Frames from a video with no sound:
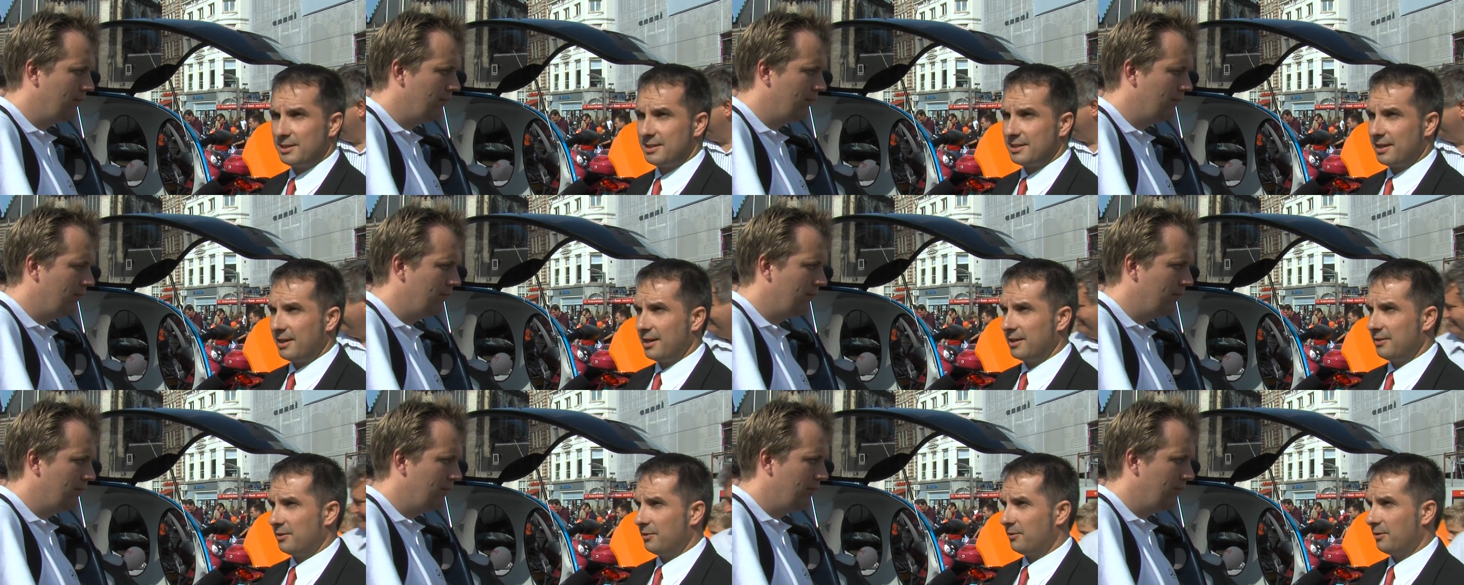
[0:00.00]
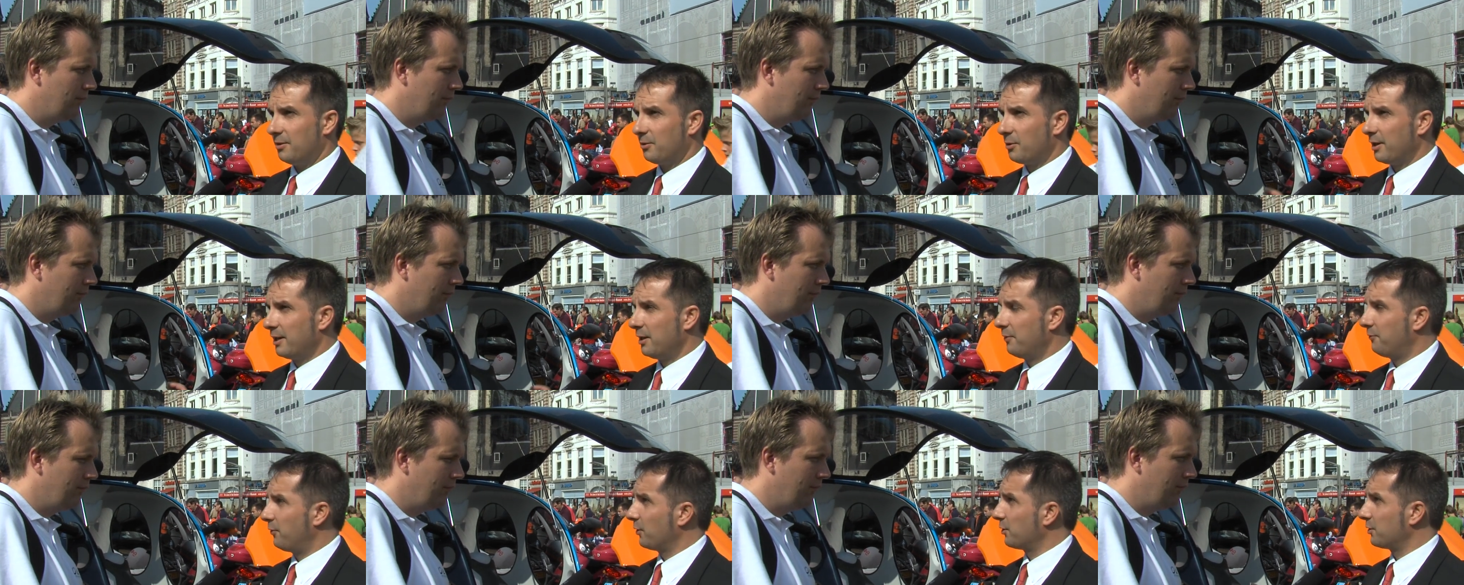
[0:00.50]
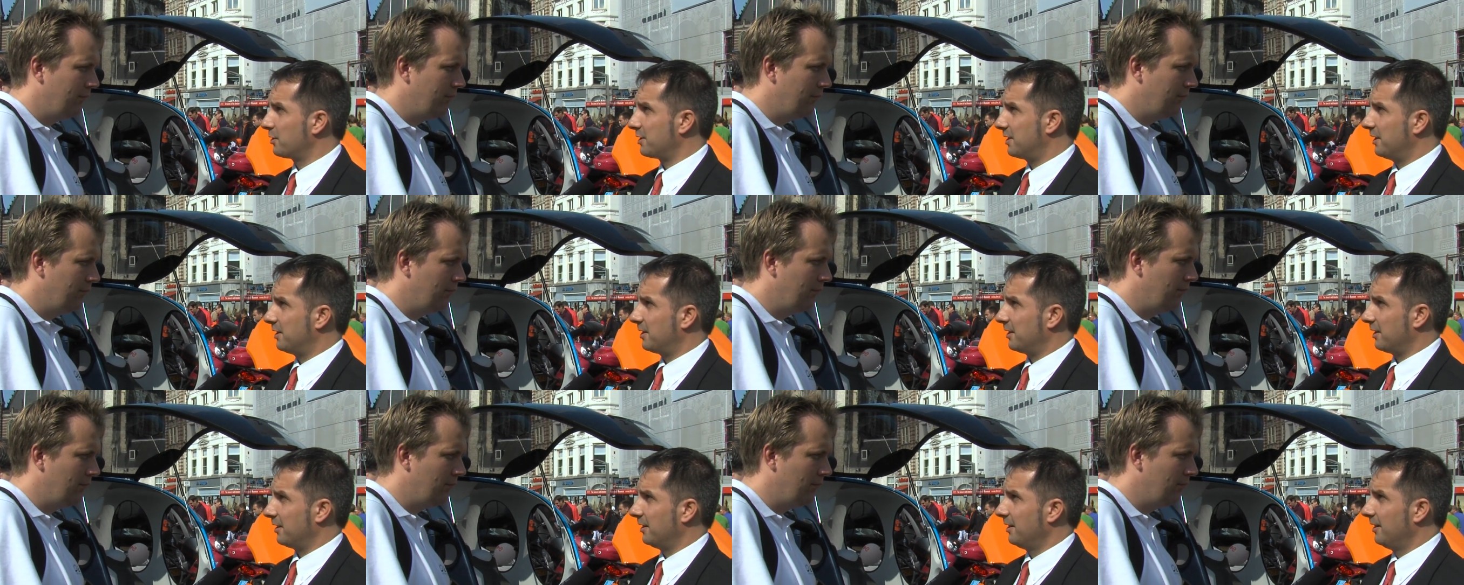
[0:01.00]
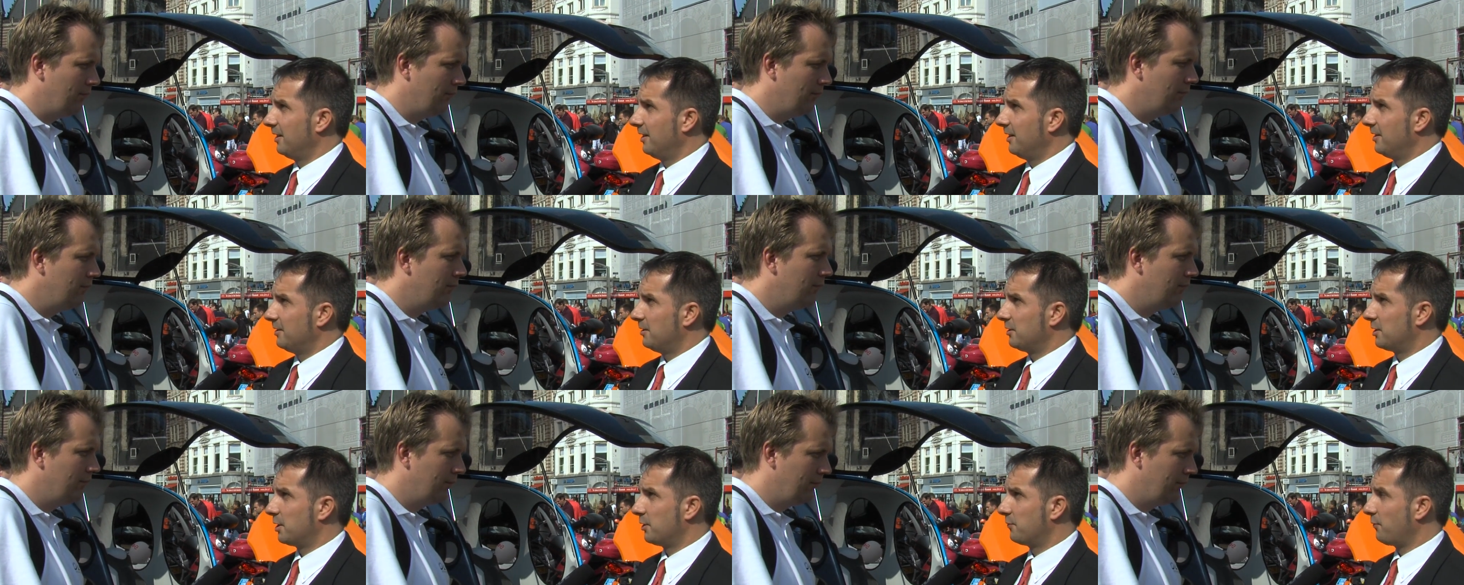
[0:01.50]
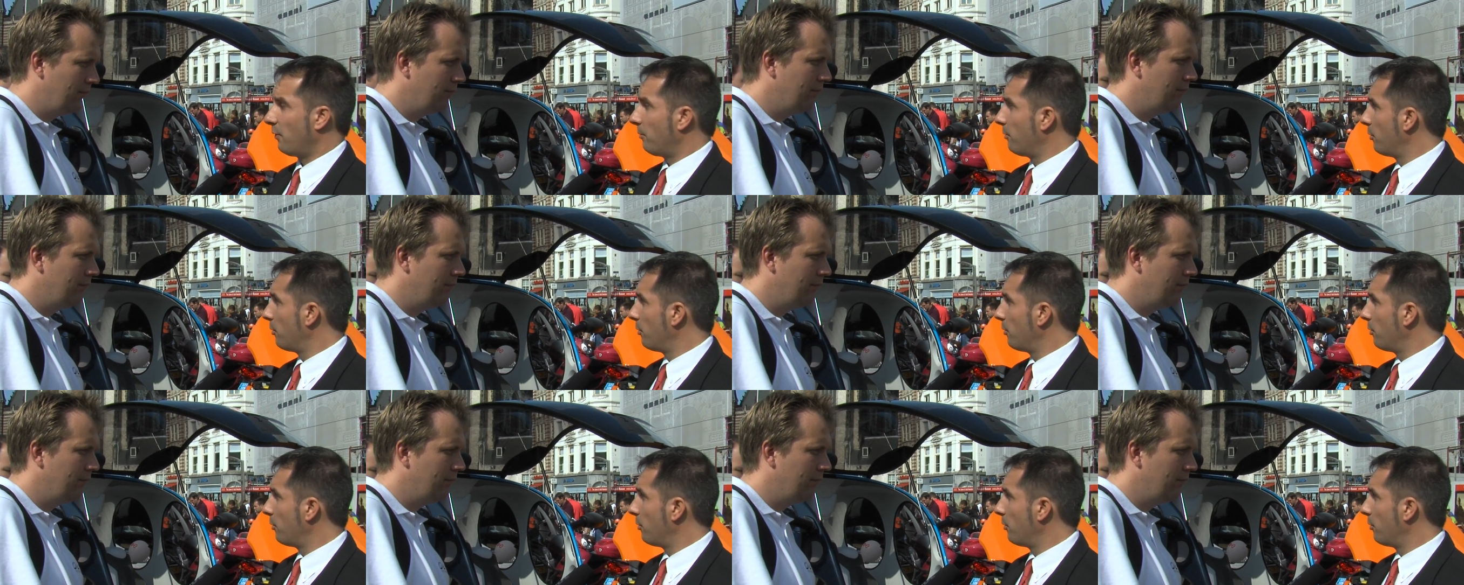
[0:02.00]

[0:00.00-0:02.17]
Speaker 1: designed really for the city. This is for